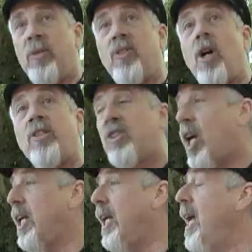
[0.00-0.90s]
We started
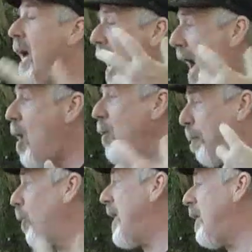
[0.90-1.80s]
studying how the
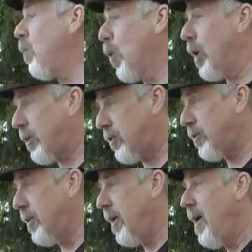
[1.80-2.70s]
brain works.
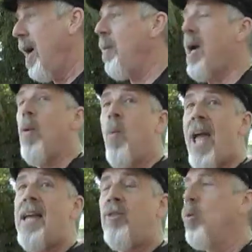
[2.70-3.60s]
And we got
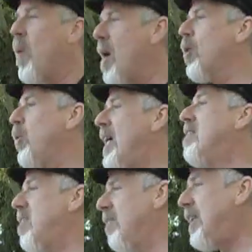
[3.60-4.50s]
way into where
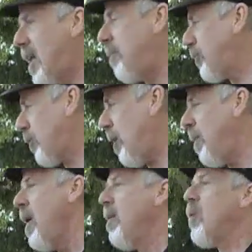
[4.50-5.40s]
creativity comes from.
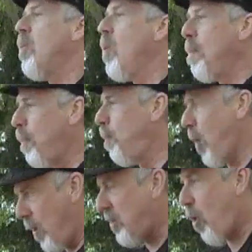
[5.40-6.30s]
But we'll
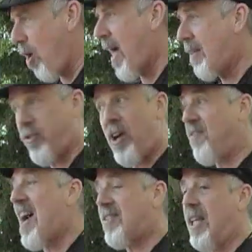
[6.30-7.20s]
go into all that. It's very
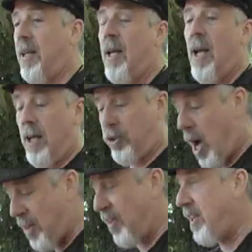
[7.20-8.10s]
fascinating.
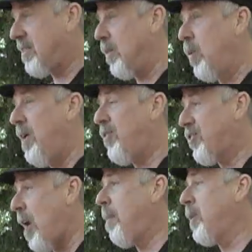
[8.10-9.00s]
John thinks that we've
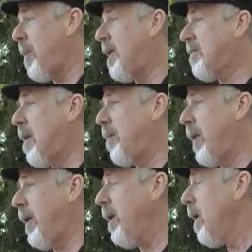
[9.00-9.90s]
stumbled upon
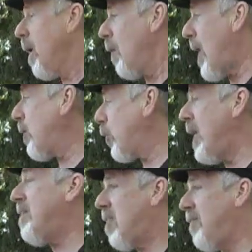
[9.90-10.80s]
something around
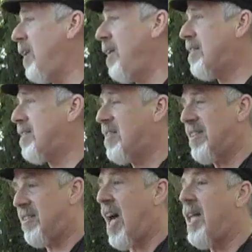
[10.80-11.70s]
creativity that's as
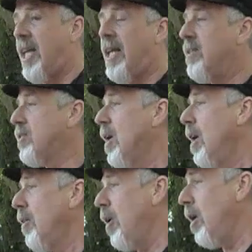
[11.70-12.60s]
exciting as
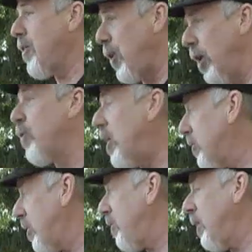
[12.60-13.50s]
the theory of
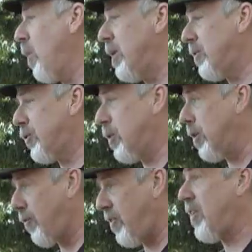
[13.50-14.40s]
relativity was
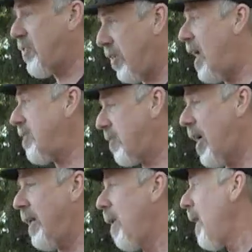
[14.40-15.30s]
for physics and
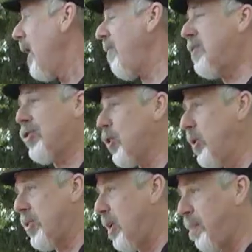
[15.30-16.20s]
Einstein. If it's true,
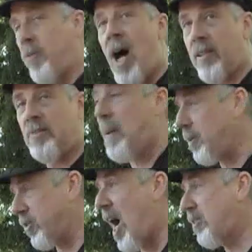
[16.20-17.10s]
it's going to knock
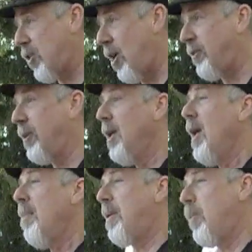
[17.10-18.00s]
people's socks off.
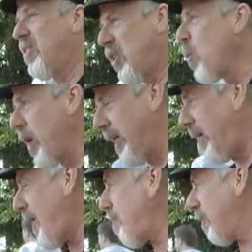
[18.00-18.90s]
But we're still working
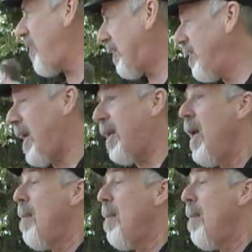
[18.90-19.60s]
it. We haven't perfected it yet.